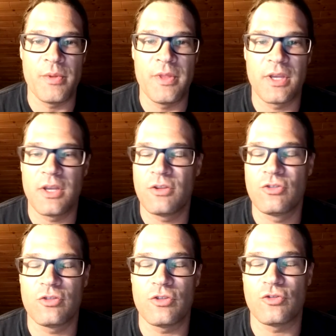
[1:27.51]
and
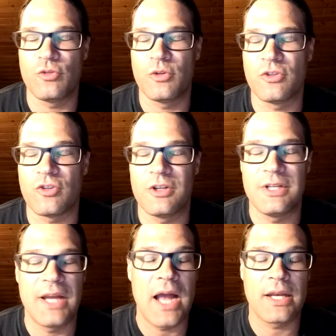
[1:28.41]
the students are
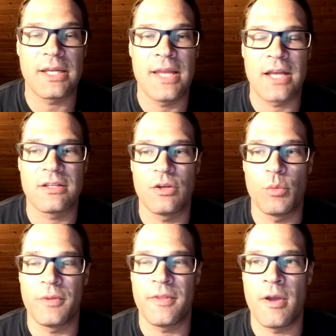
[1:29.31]
not connecting
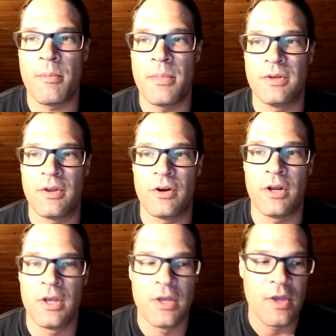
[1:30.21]
with them, and
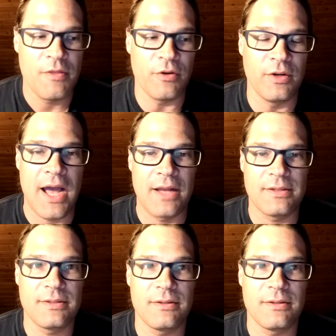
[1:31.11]
they're not